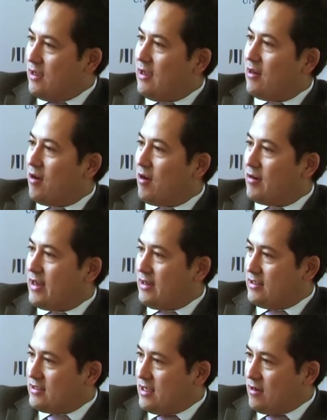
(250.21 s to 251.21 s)
in our
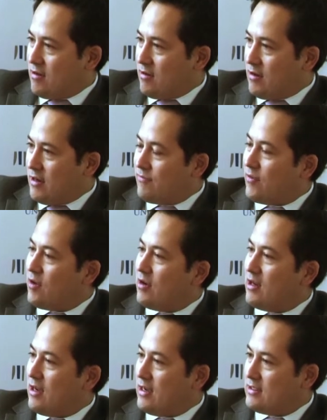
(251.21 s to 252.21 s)
data center at Verne
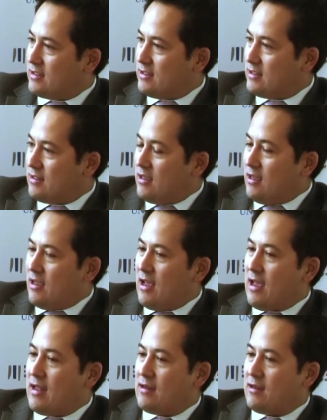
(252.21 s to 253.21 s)
in Iceland.
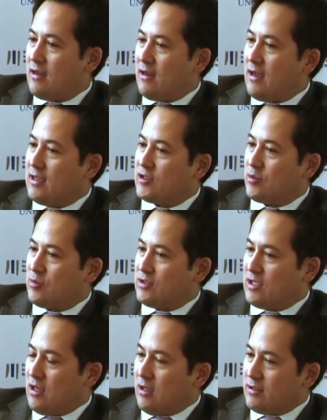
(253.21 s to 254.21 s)
And as a
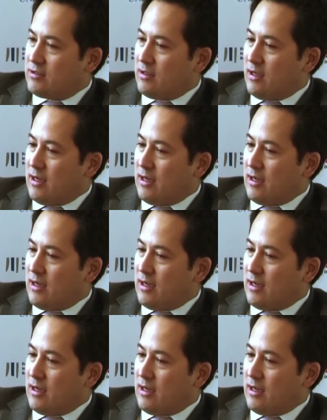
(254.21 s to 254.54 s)
result,